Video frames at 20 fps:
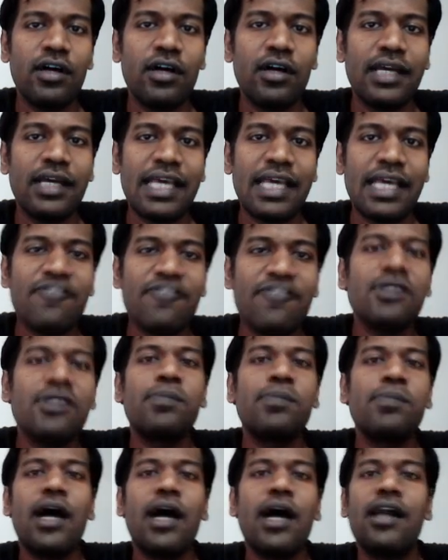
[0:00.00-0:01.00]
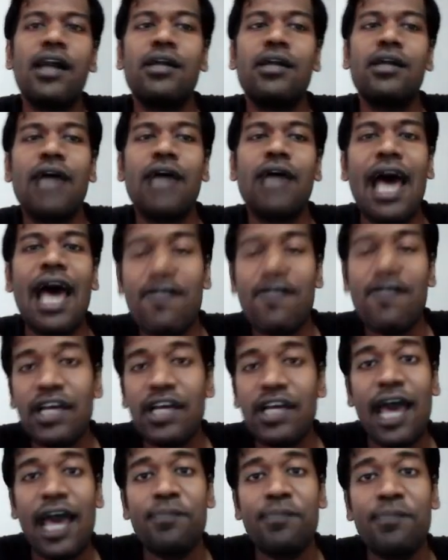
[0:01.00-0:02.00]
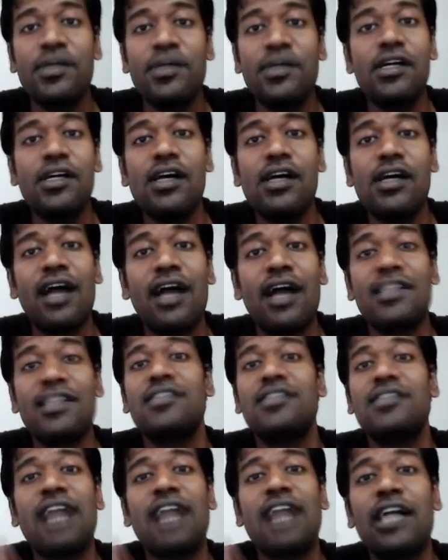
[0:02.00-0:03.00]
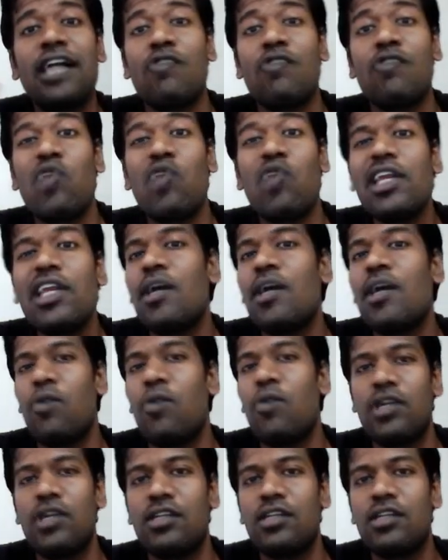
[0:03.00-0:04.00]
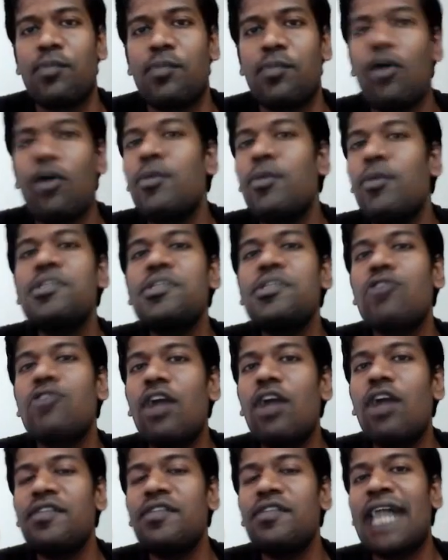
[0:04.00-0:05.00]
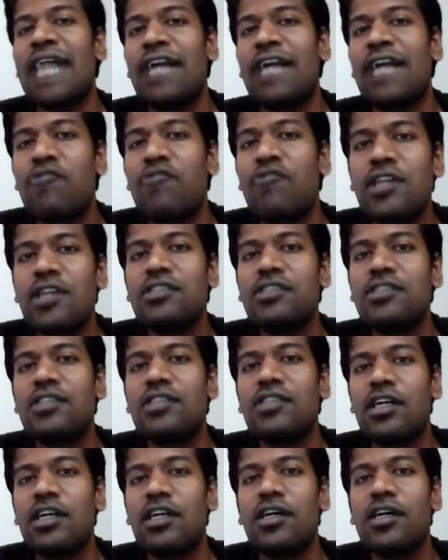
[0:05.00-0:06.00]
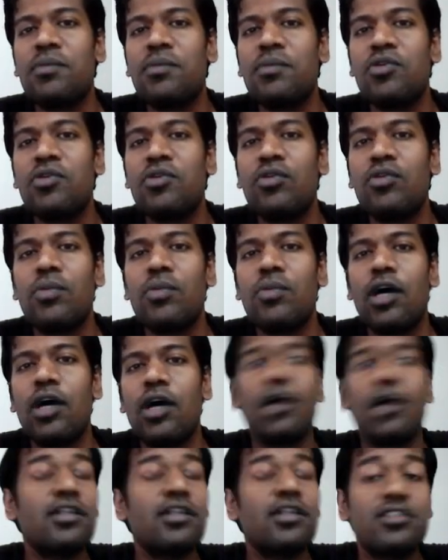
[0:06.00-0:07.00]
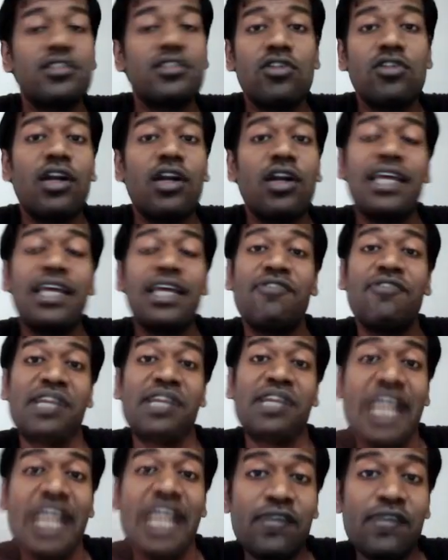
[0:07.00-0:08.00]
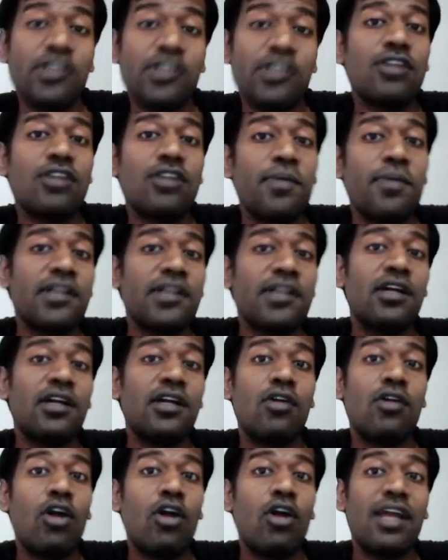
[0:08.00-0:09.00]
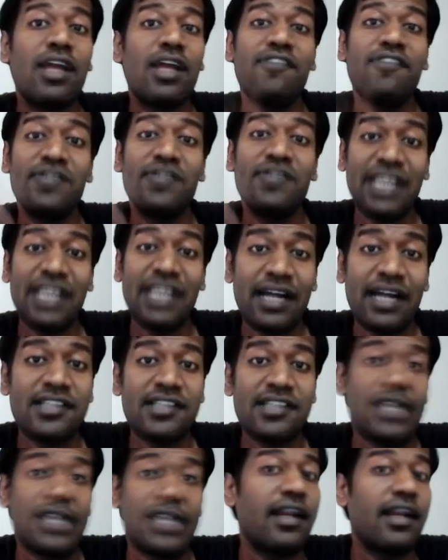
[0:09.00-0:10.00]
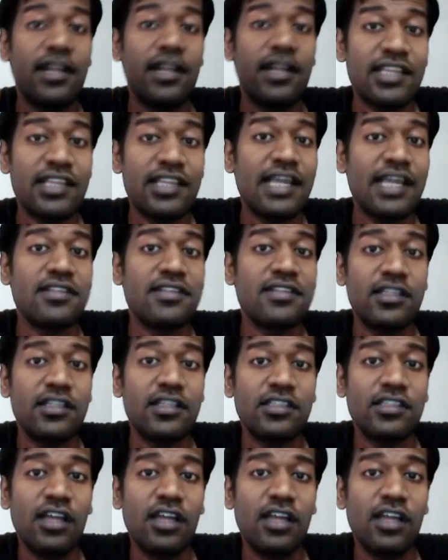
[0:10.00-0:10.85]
give up or have a gap and then start worrying about it. The problem is not with the advanced, it's not like a very advanced topic that not everyone can understand or anything as such.